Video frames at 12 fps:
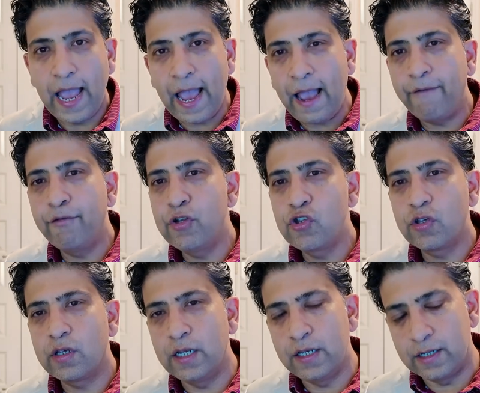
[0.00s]

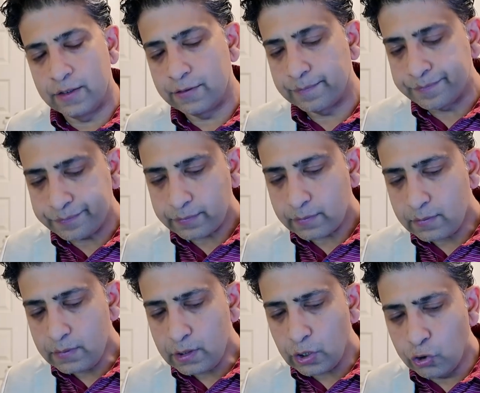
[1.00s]
Average Indians,
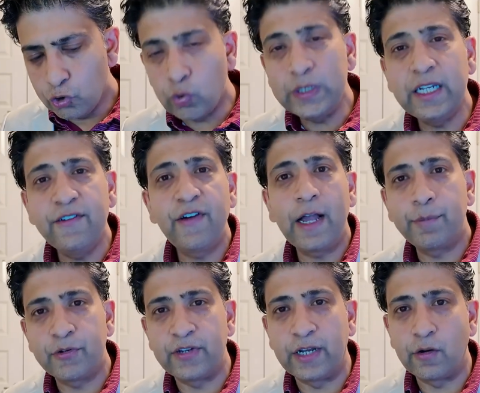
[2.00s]

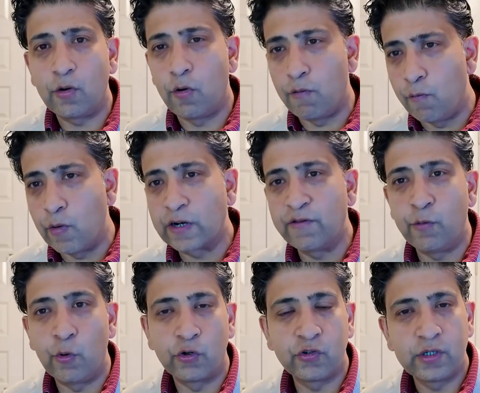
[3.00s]
25% of
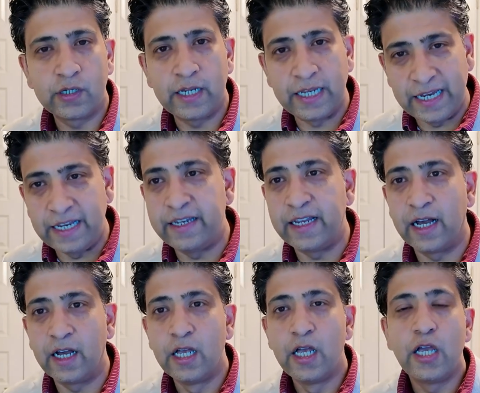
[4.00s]
workforce in India